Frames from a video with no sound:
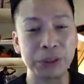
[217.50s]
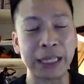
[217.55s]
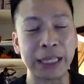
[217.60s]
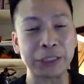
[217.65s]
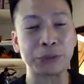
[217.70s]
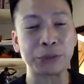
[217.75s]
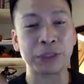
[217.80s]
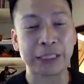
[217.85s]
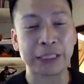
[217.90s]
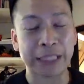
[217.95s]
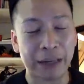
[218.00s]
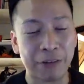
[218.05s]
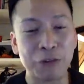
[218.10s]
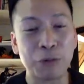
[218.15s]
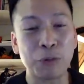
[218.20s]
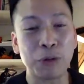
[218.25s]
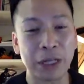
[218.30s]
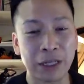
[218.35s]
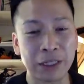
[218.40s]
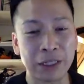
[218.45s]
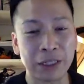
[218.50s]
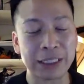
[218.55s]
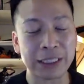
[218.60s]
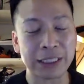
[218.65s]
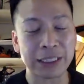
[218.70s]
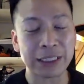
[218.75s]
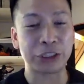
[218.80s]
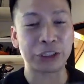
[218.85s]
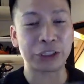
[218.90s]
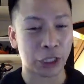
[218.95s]
actual like everyone else
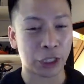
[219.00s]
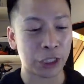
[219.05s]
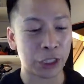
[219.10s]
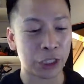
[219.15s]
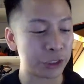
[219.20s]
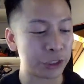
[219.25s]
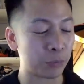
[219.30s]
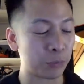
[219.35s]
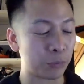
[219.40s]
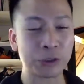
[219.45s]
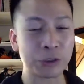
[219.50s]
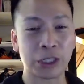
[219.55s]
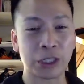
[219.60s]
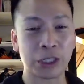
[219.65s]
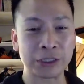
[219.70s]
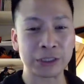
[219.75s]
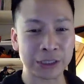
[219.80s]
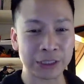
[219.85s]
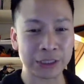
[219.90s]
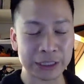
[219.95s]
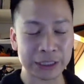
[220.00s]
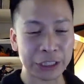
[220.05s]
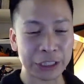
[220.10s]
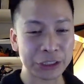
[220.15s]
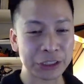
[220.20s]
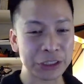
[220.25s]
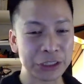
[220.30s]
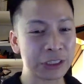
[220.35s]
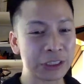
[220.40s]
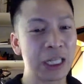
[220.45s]
has the charging
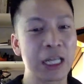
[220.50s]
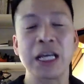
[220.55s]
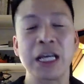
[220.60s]
stations.